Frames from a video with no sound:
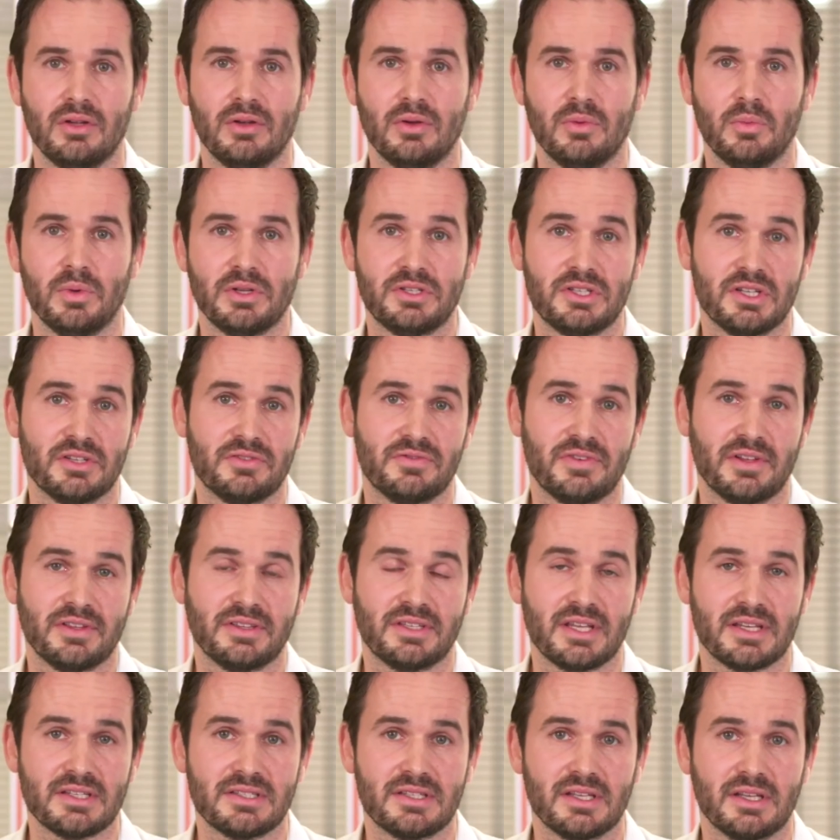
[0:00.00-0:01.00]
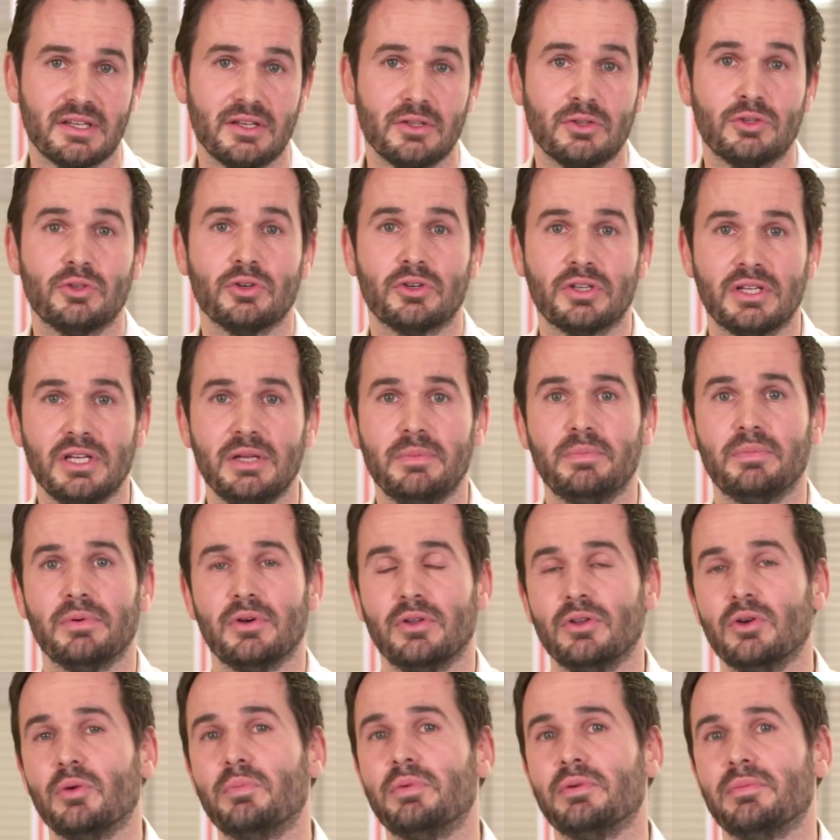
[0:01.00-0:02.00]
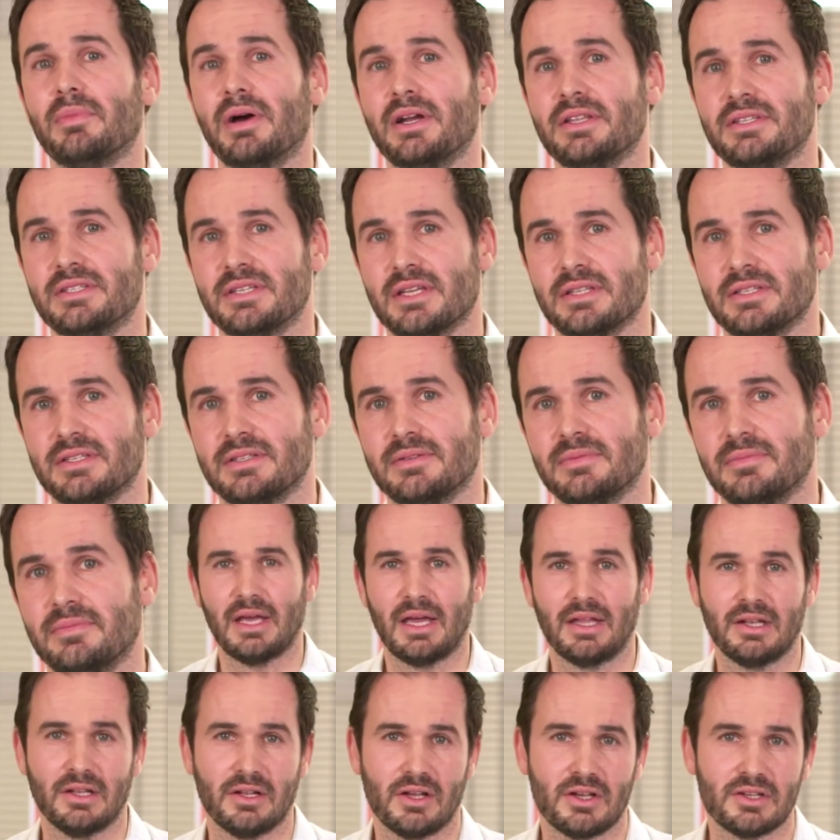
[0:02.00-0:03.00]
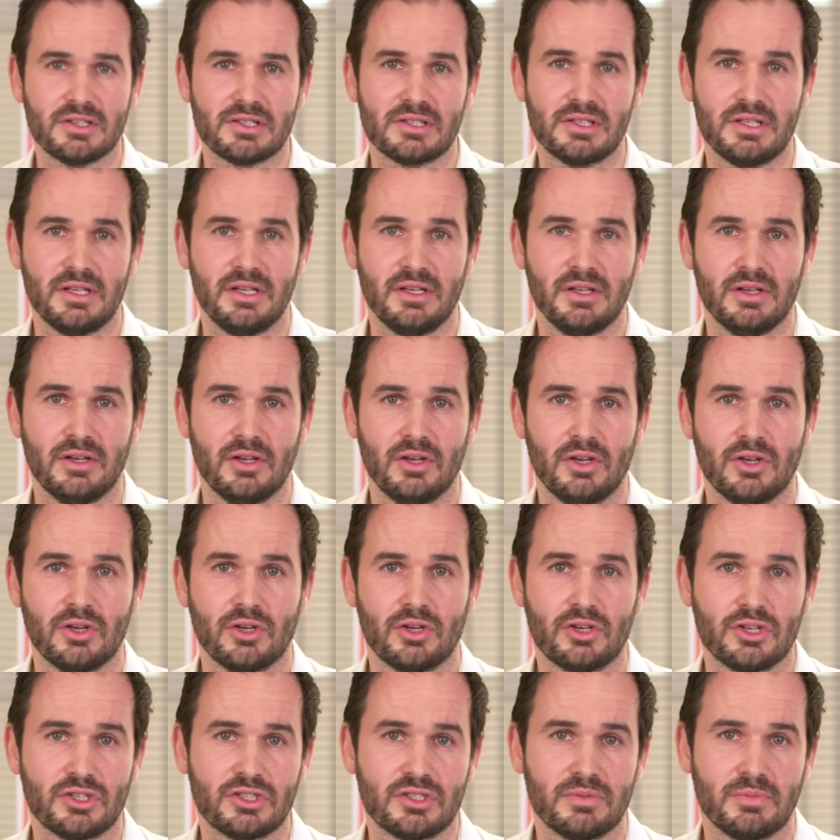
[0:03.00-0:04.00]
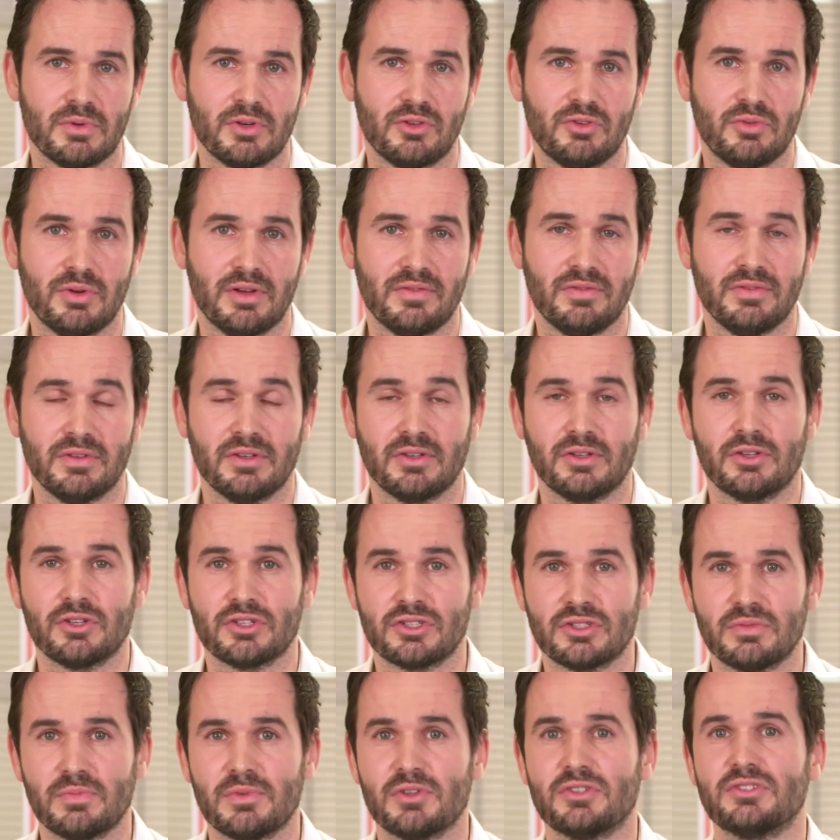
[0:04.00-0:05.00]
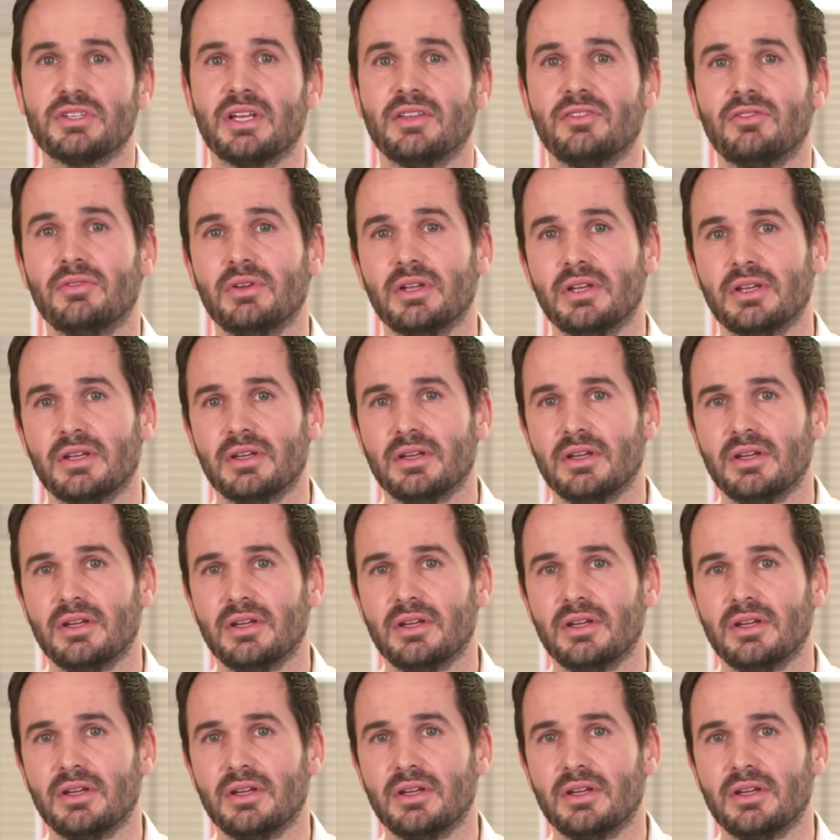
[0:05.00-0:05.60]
which is fantastic to keep an open mindset. And lastly, customer-driven, customer-centric.